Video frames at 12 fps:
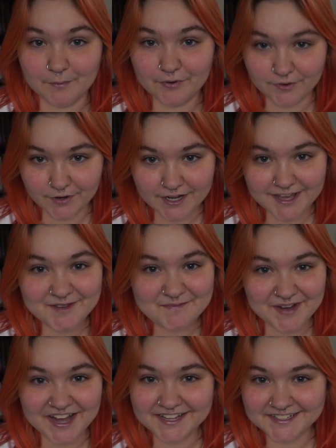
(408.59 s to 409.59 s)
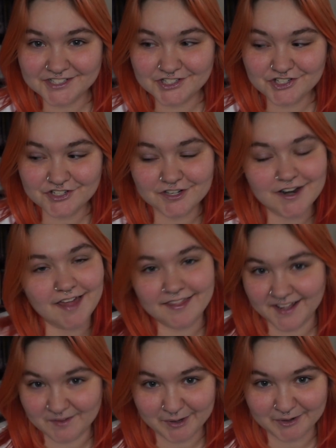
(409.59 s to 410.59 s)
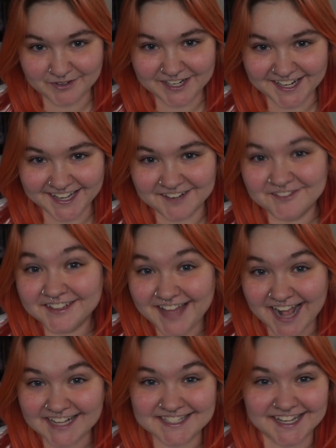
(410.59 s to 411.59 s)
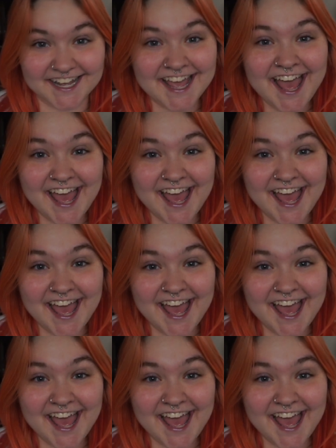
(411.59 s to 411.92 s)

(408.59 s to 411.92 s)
pretty much nothing but reading and relaxing